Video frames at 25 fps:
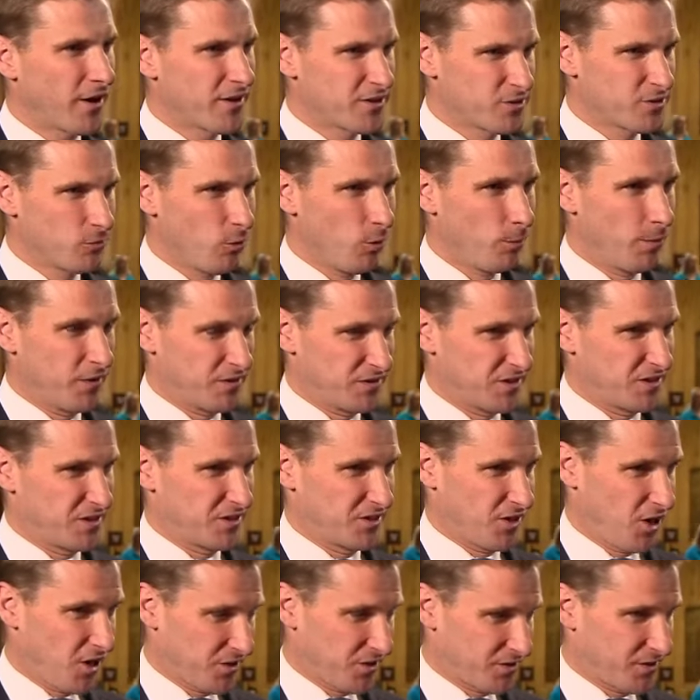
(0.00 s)
Well, that isn't what
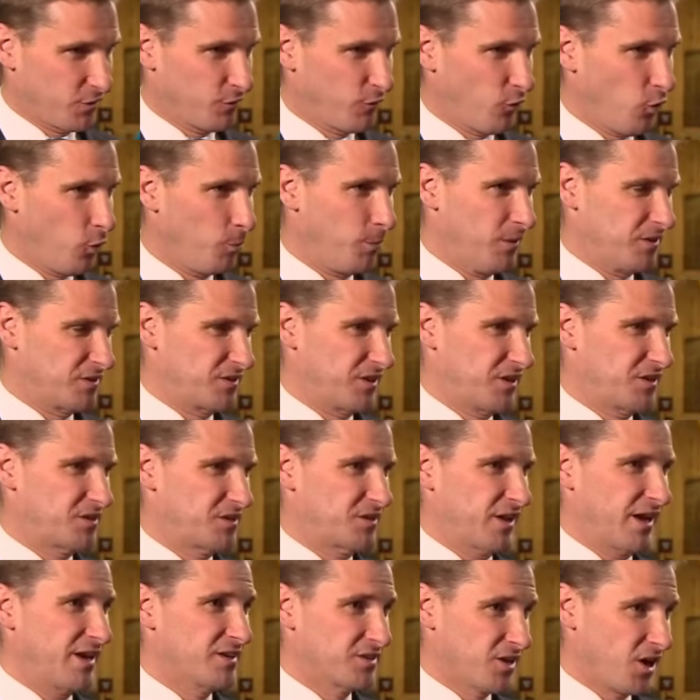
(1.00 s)
business is asking for.
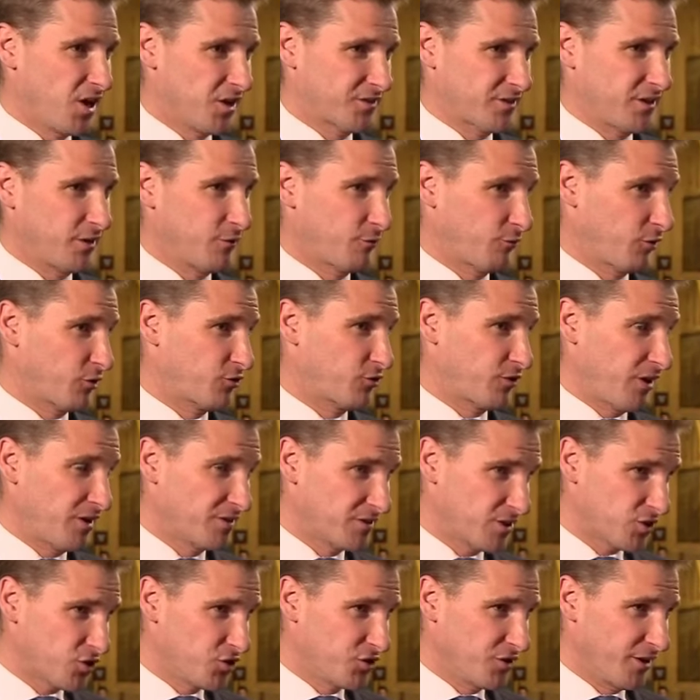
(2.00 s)
Business is asking for a
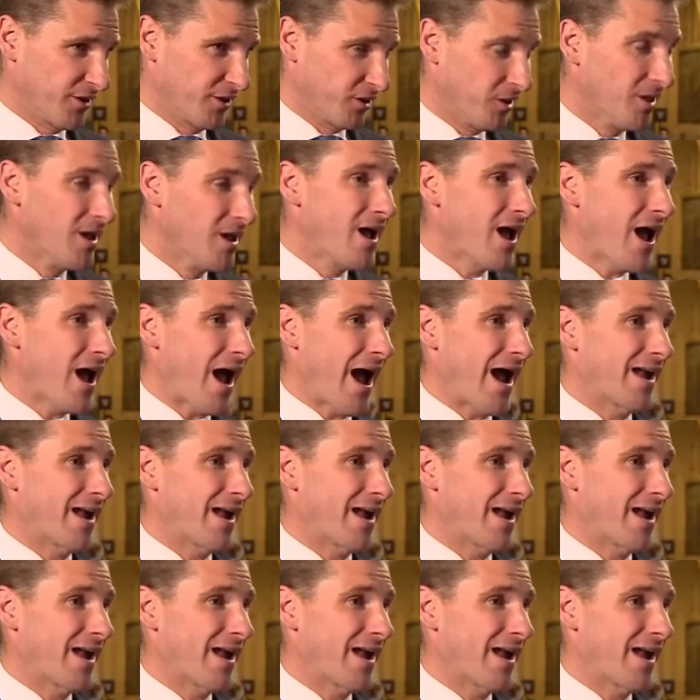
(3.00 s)
transition deal.